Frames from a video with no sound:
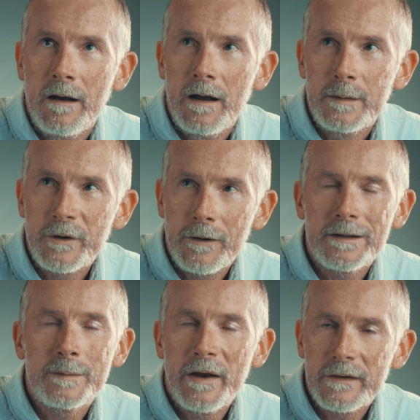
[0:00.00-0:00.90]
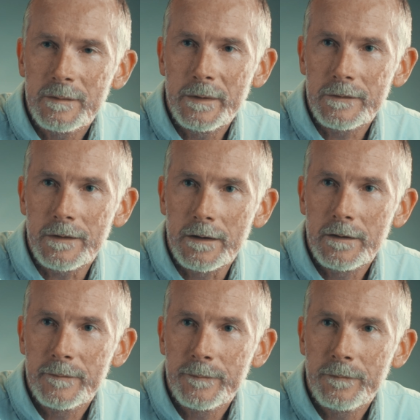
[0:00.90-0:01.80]
I'm currently pessimistic.
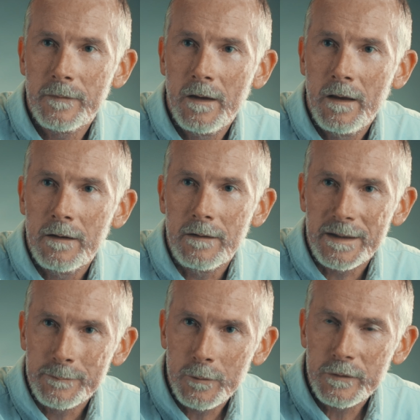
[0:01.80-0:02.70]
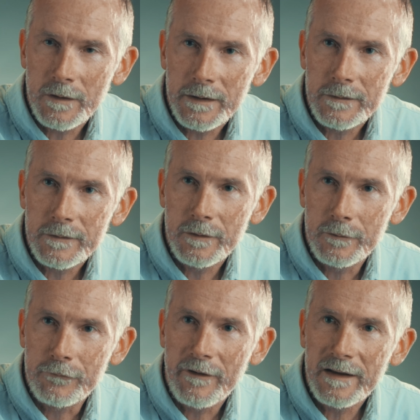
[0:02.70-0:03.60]
Like most scientists who
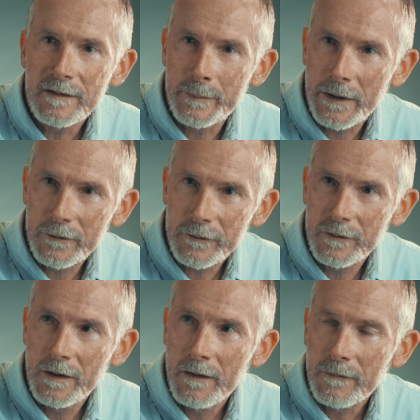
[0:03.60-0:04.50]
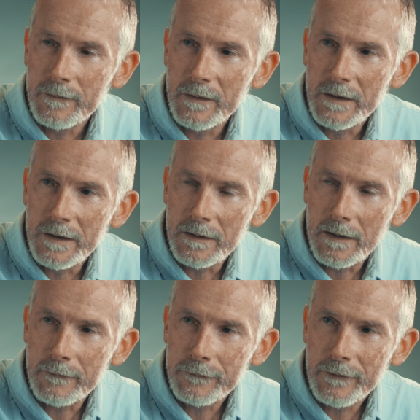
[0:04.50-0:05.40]
read about the
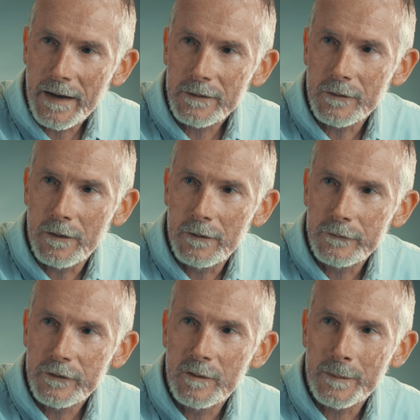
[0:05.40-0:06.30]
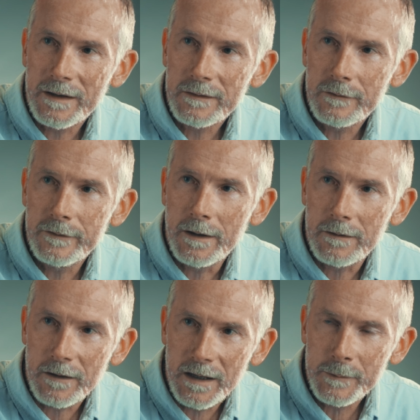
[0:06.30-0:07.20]
effect of human activity
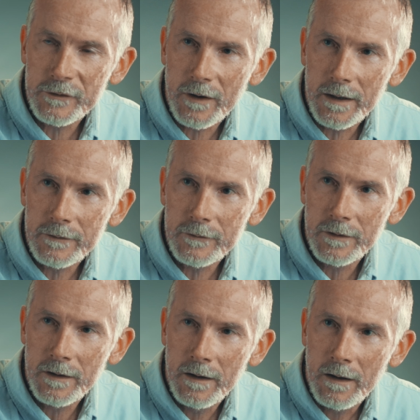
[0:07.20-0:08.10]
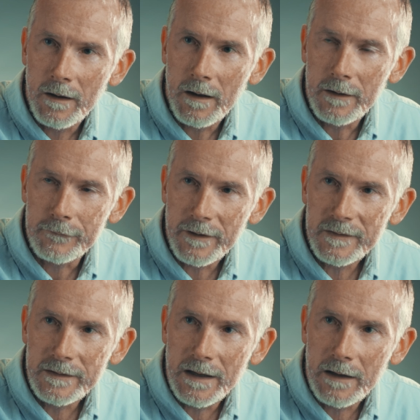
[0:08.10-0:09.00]
on climate change, I've read
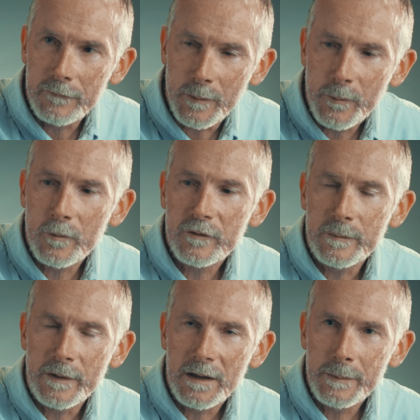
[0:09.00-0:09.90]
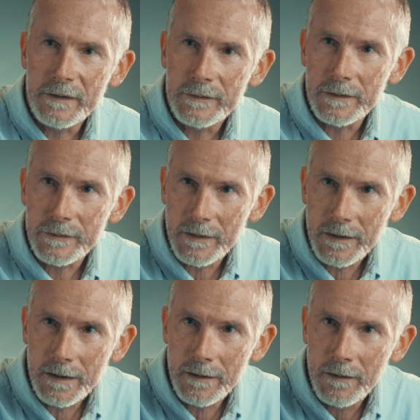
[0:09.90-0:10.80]
the reports from the
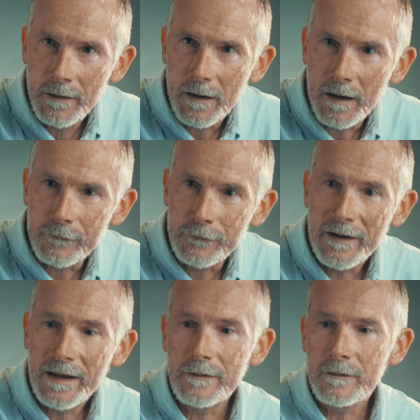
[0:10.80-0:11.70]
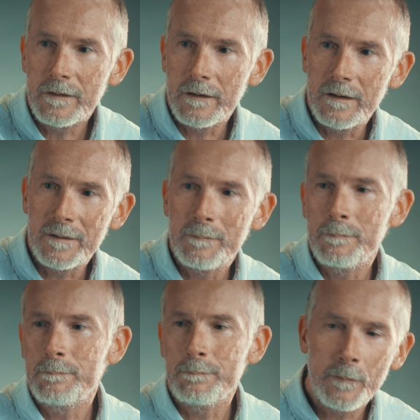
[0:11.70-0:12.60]
IPCC. I've read the
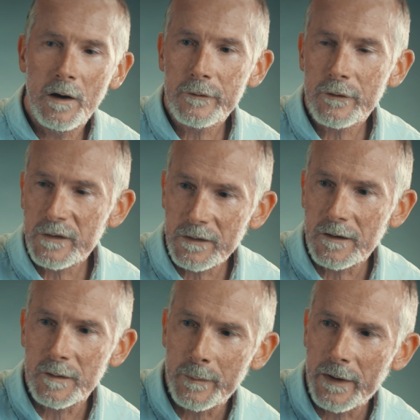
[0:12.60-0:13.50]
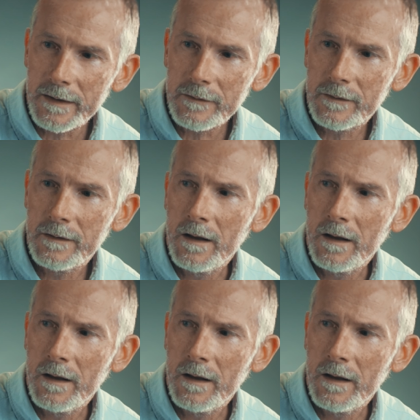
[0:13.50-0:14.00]
moderates in the debate.